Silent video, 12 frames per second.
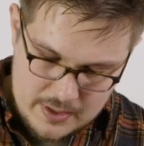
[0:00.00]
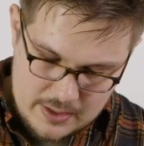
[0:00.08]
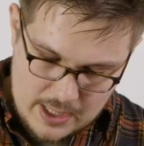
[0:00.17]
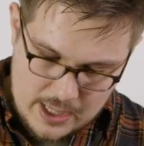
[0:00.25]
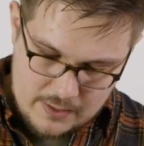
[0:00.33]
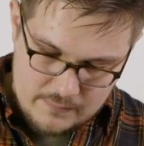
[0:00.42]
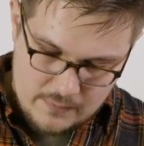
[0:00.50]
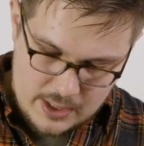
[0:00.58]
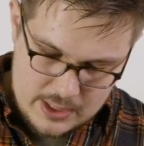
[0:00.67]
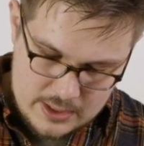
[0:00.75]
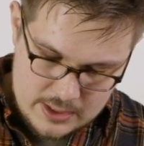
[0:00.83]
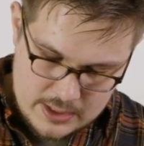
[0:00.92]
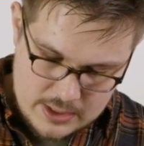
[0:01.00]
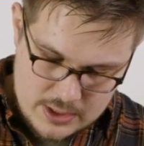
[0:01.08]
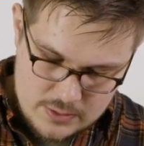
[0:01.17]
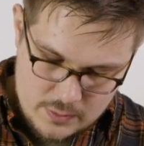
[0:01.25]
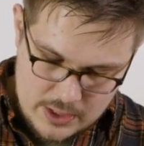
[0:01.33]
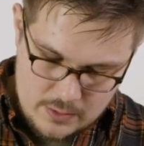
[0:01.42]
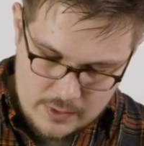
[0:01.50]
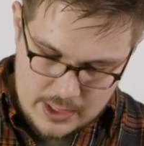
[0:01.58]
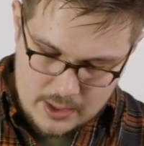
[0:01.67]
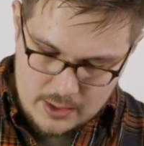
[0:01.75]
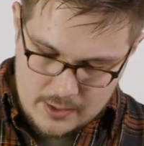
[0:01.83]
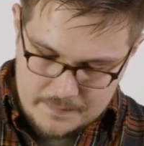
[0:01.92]
that right into this swing
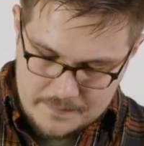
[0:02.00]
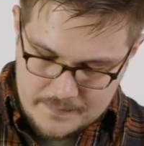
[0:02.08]
away arm.